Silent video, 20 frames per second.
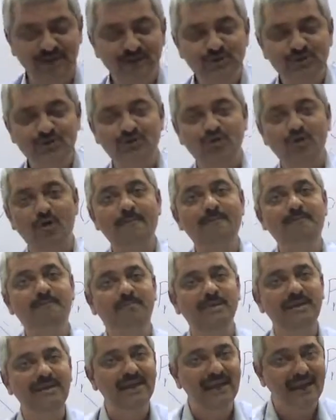So
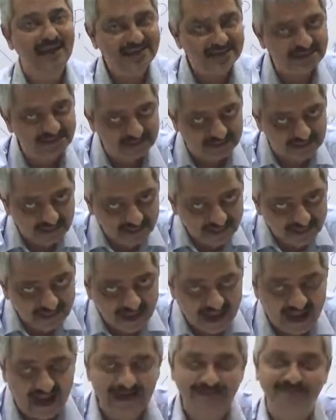
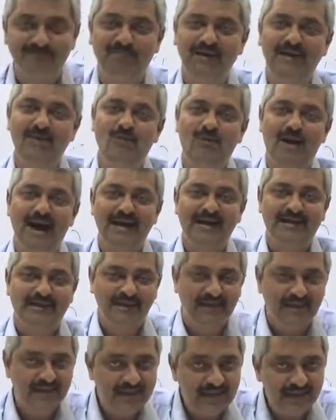pxt and
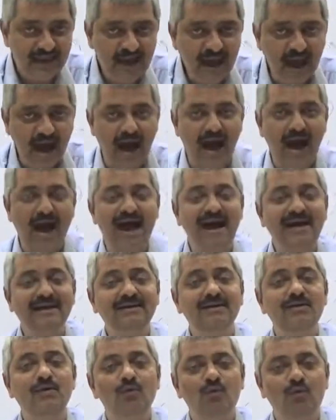pyt are
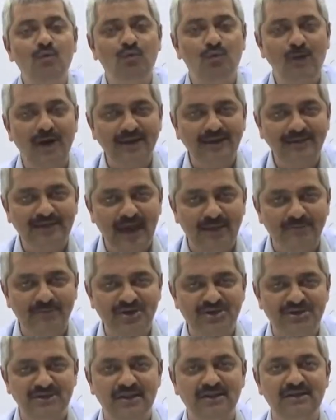
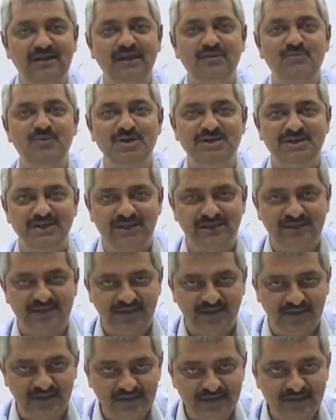one-dimensional conventional
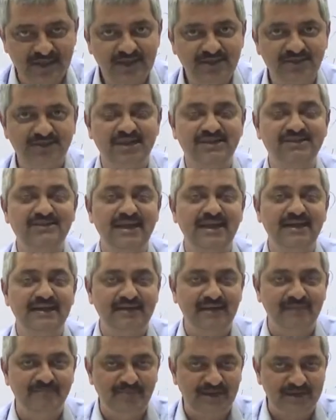signals, just like
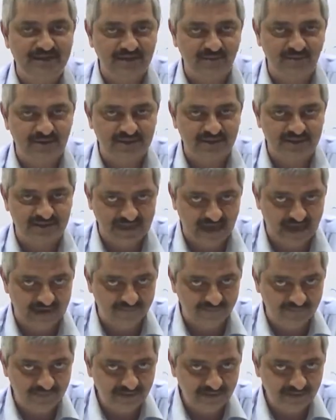temperature versus time.